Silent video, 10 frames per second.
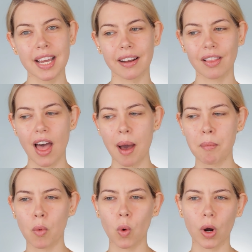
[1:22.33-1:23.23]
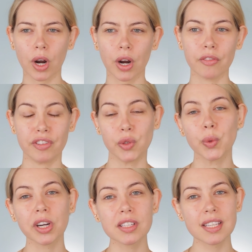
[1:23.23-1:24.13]
and a lot more
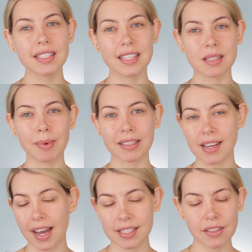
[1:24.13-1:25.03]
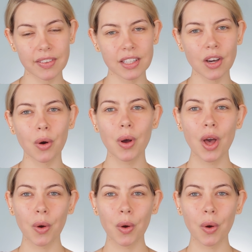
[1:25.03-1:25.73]
viewers since my Tati video.